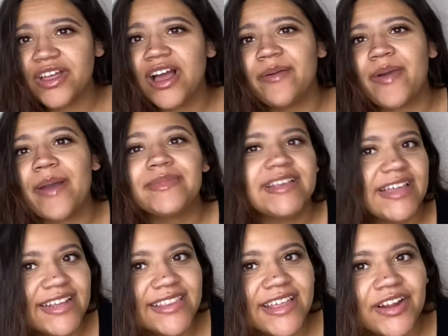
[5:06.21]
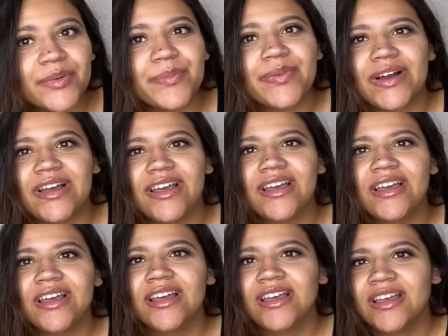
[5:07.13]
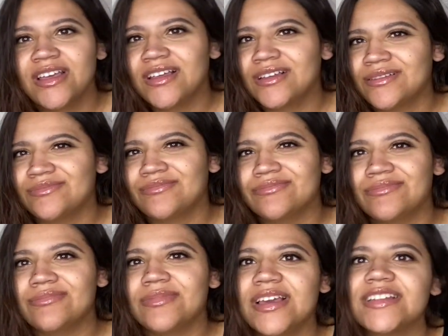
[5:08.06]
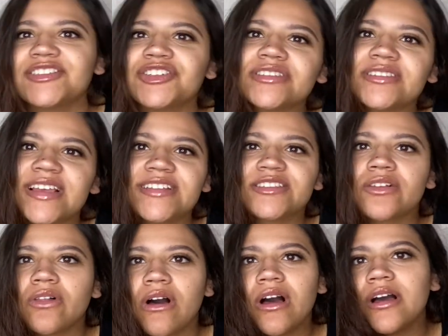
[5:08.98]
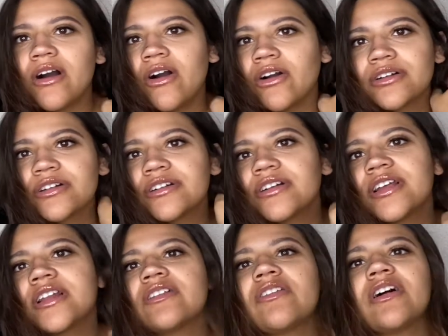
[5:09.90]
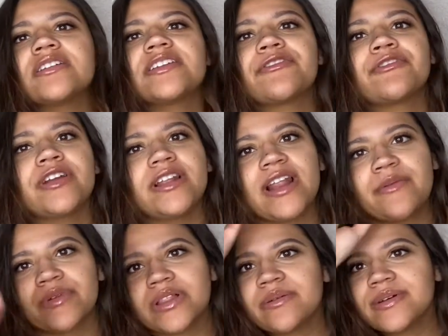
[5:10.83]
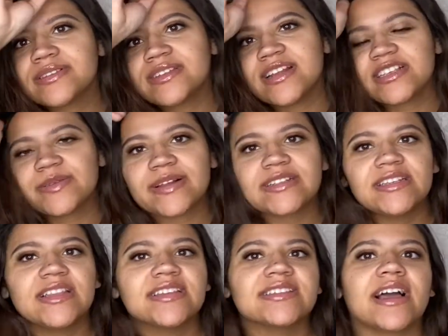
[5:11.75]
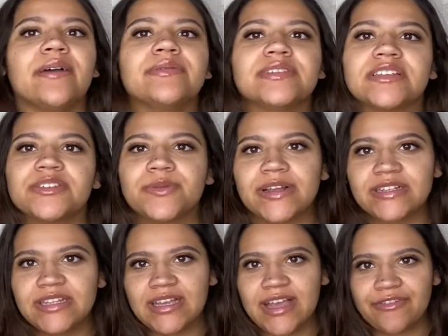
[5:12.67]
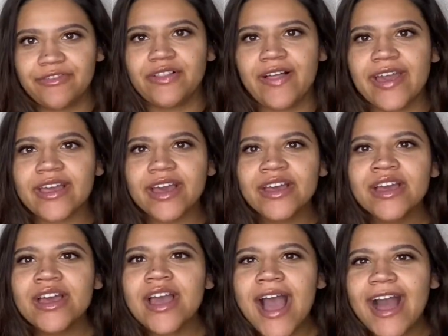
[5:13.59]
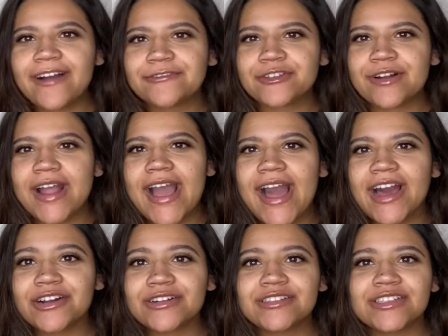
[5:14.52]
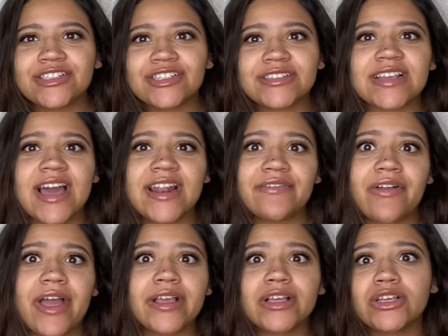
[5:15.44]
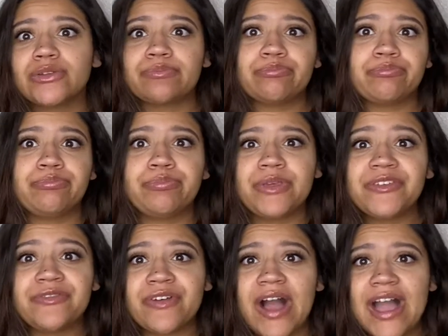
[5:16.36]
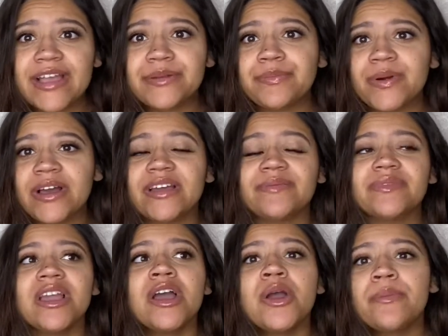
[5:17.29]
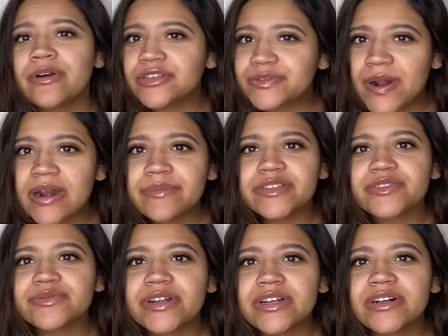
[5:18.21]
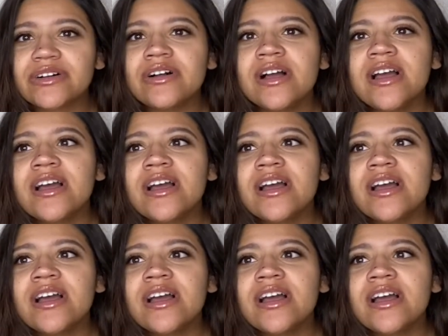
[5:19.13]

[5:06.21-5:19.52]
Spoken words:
I'm getting there, but it's a lot harder and a lot different, and I really wasn't expecting this. I was expecting, I feel like, after I had her to just kind of like be fine, but postpartum is real.